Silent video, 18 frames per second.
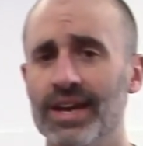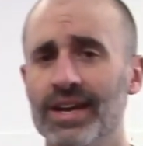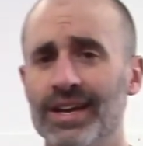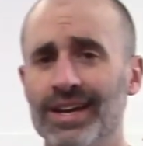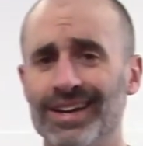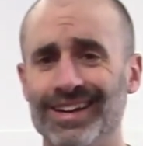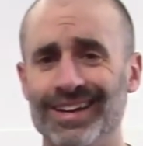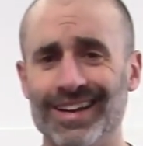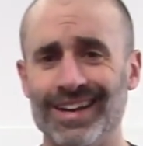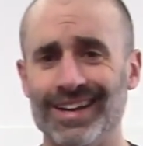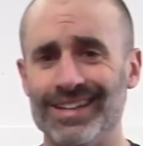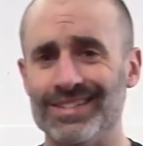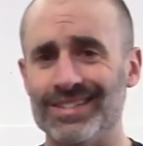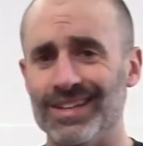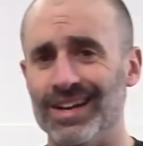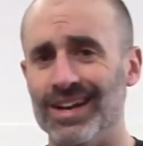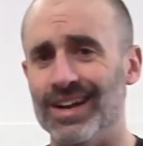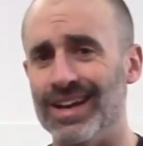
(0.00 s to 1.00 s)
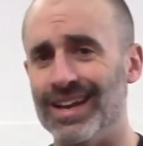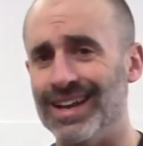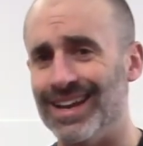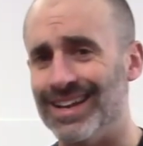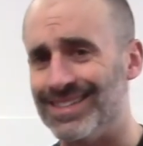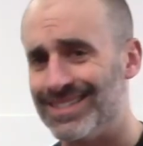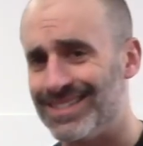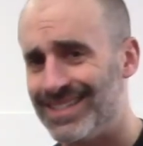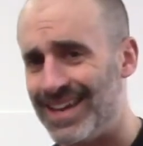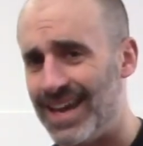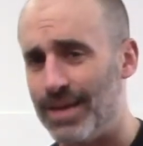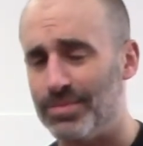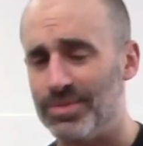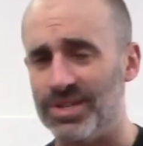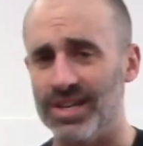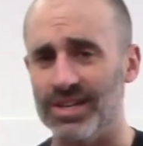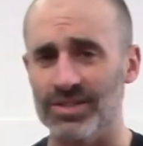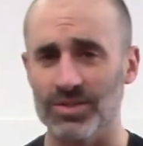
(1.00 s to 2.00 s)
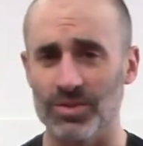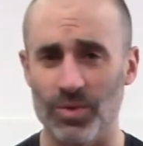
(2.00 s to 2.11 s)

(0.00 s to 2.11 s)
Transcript: and again, it's escapes as